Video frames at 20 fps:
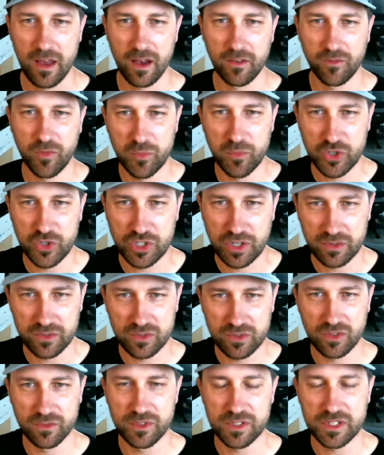from the shared
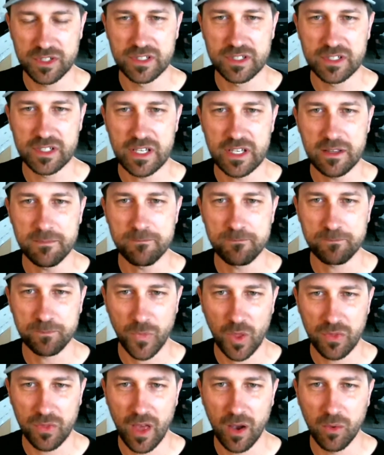services seat
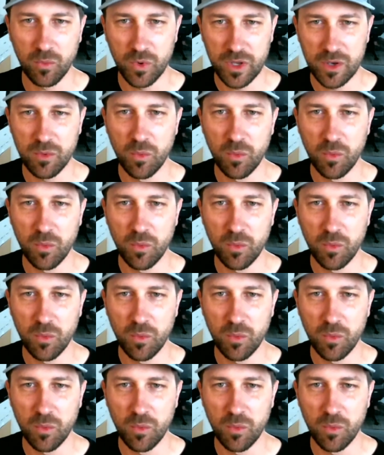that we